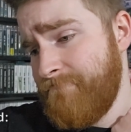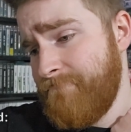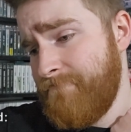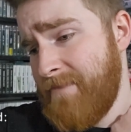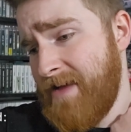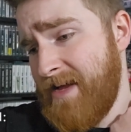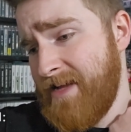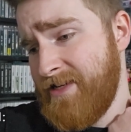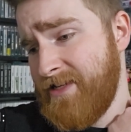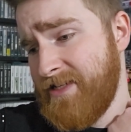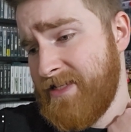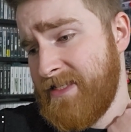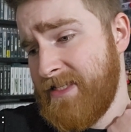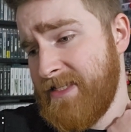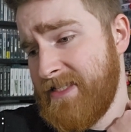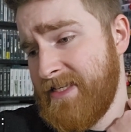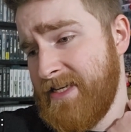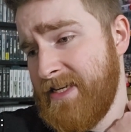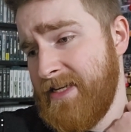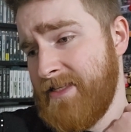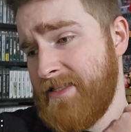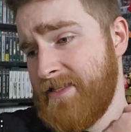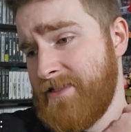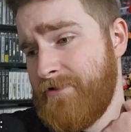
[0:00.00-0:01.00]
I just
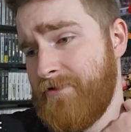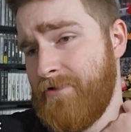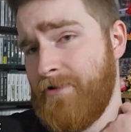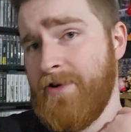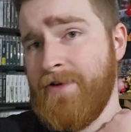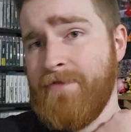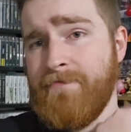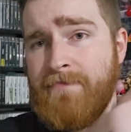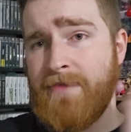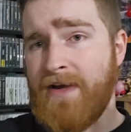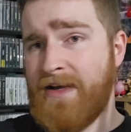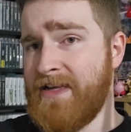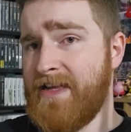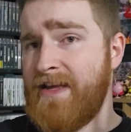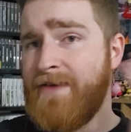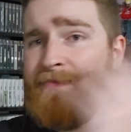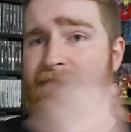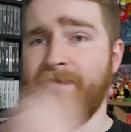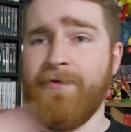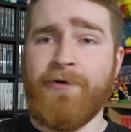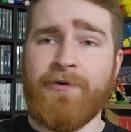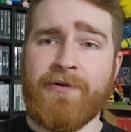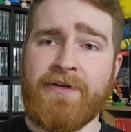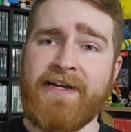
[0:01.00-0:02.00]
decided, screw it, I
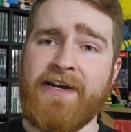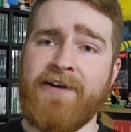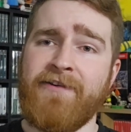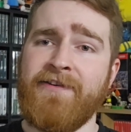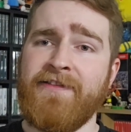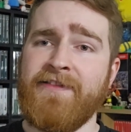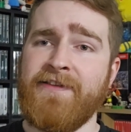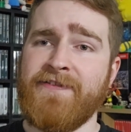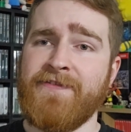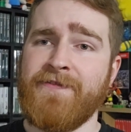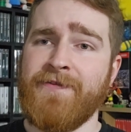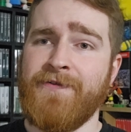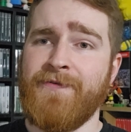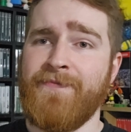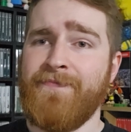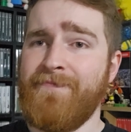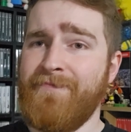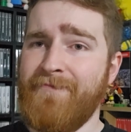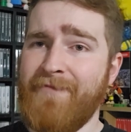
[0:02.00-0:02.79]
can't bother carrying this home.